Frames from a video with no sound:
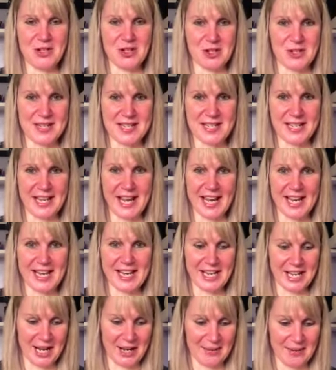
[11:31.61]
just to get you
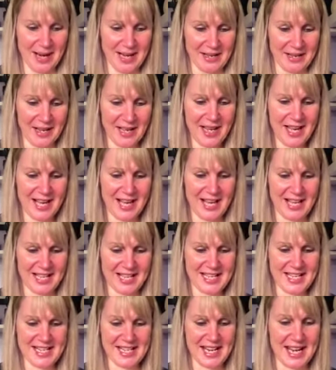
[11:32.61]
going
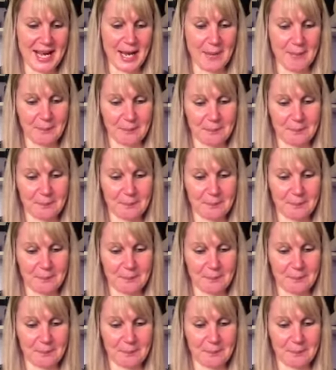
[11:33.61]
today.